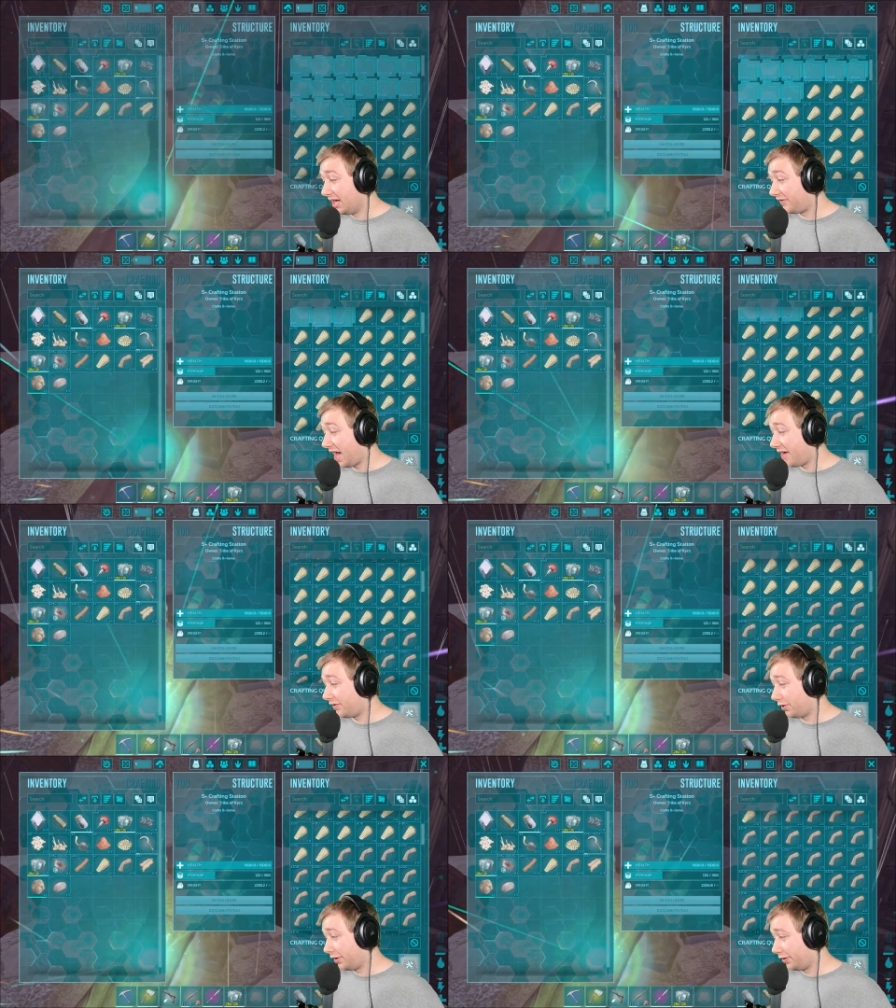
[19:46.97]
if you
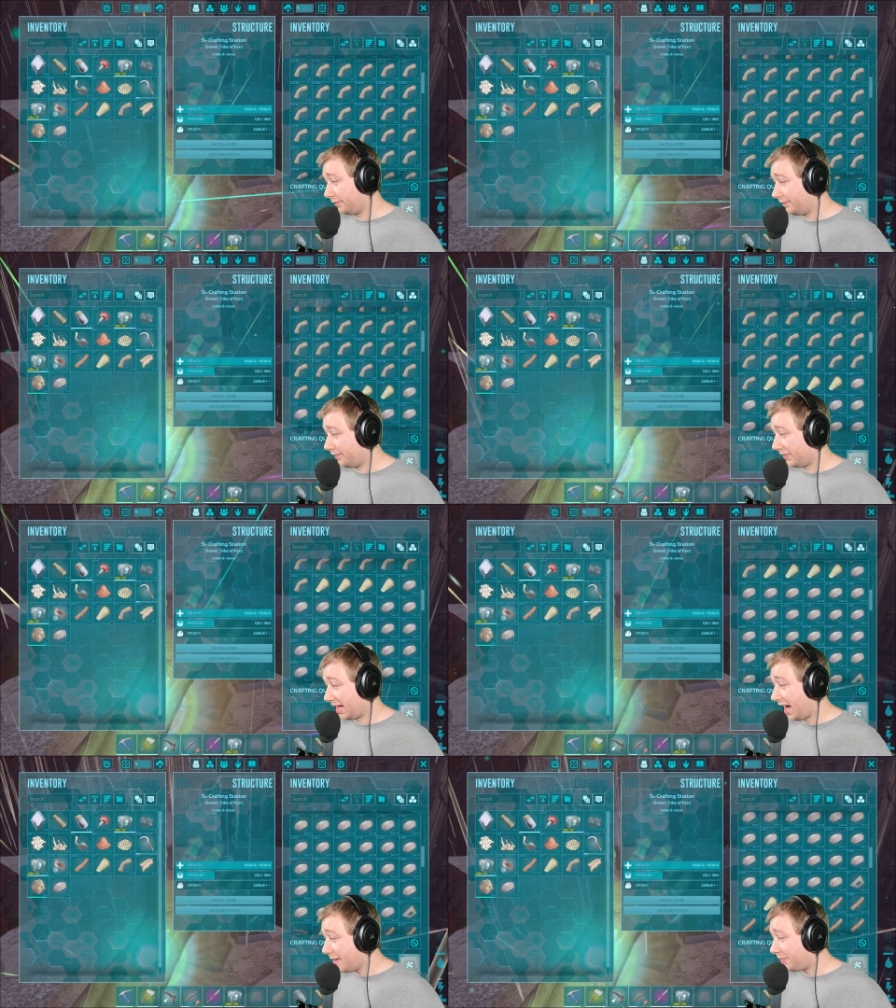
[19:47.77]
haven't heard,
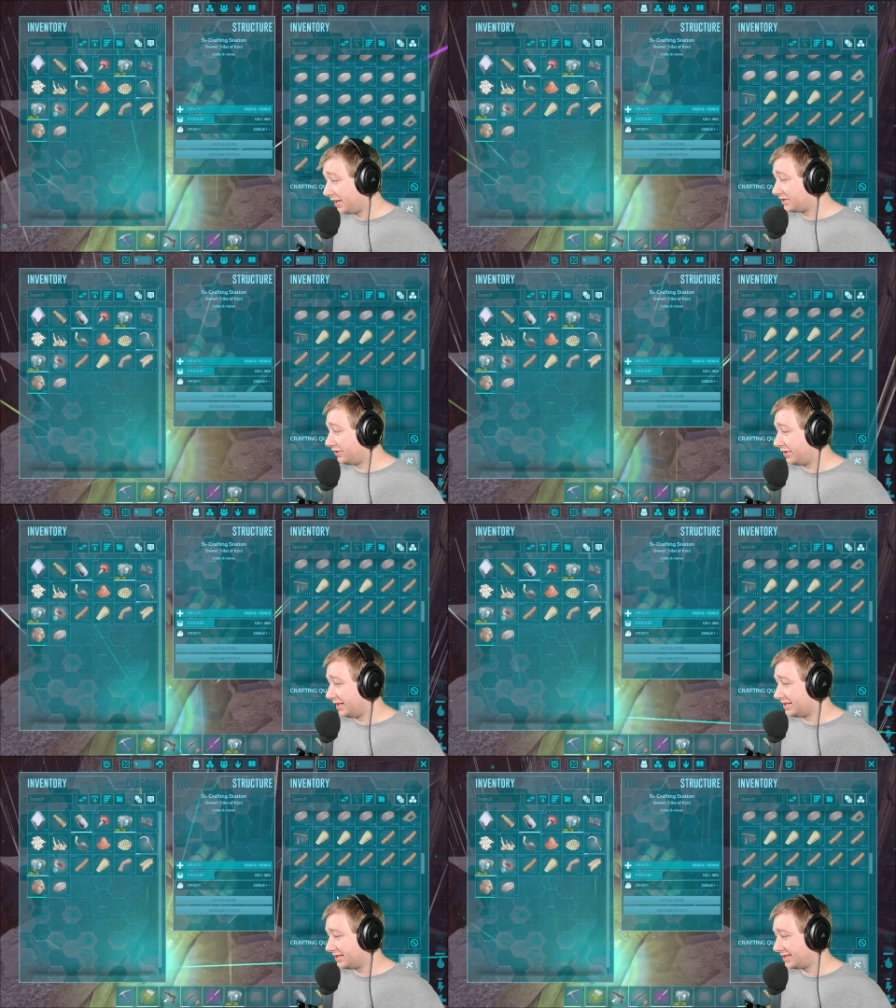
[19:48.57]
Hypixel
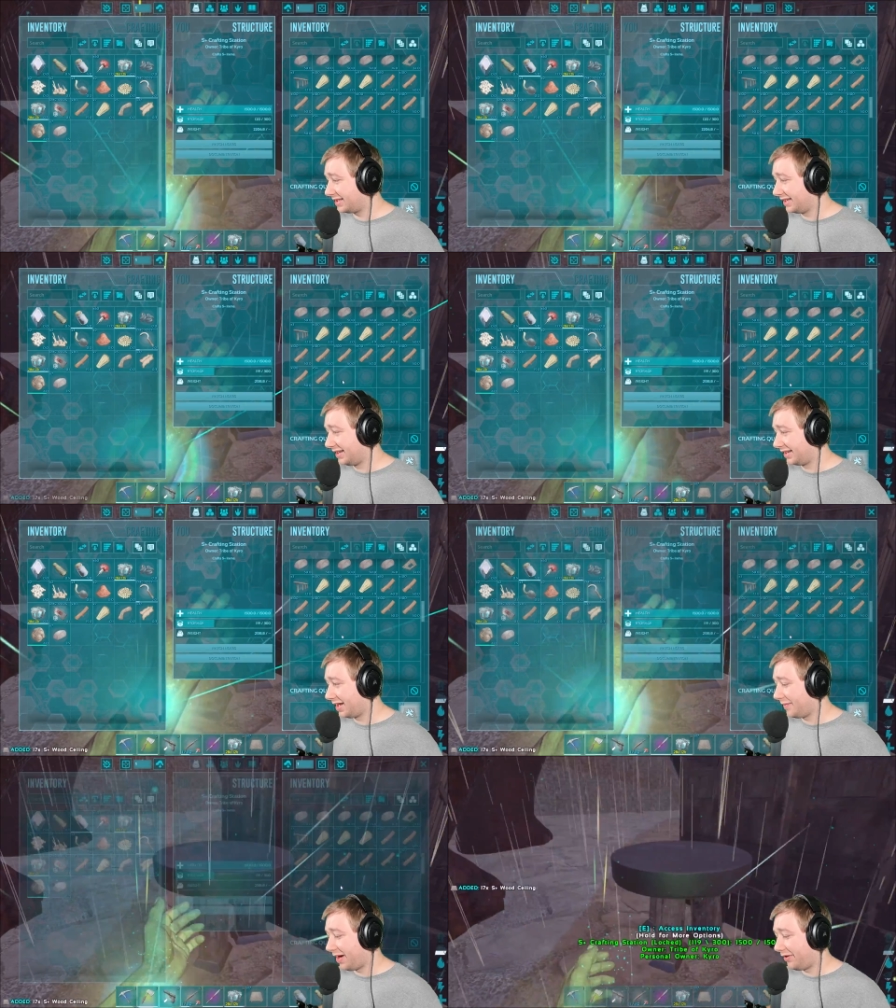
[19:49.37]
is gonna
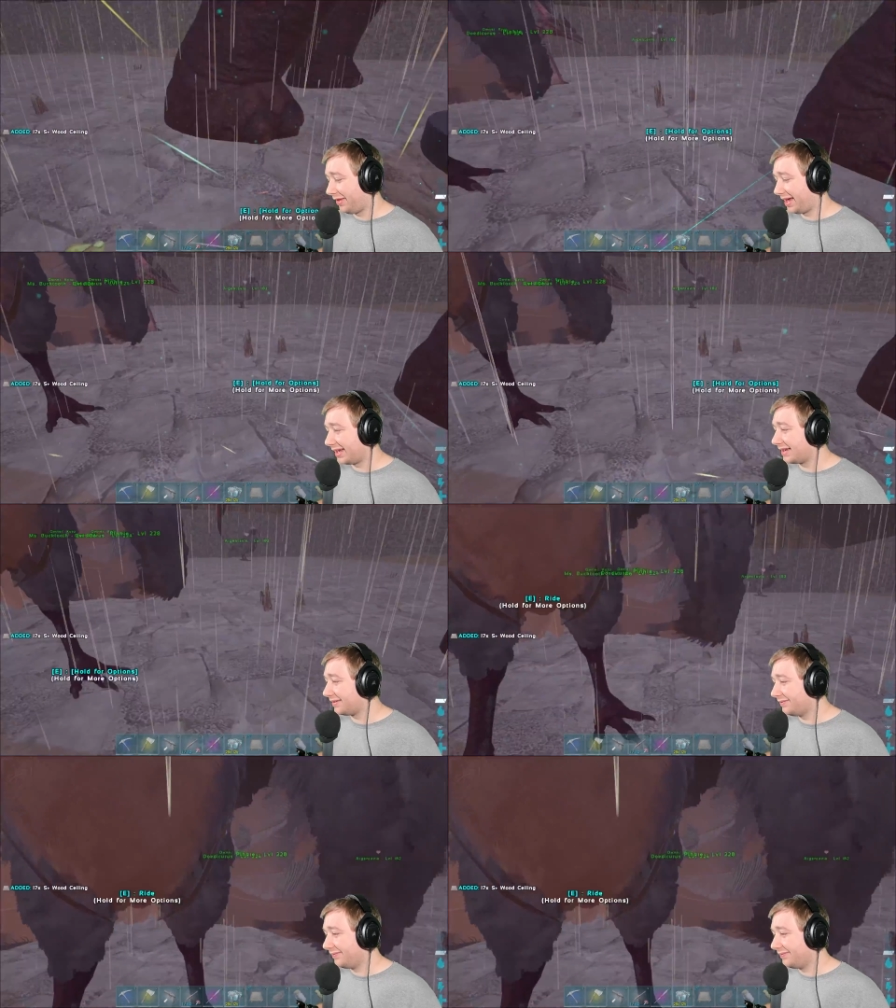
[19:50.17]
come out like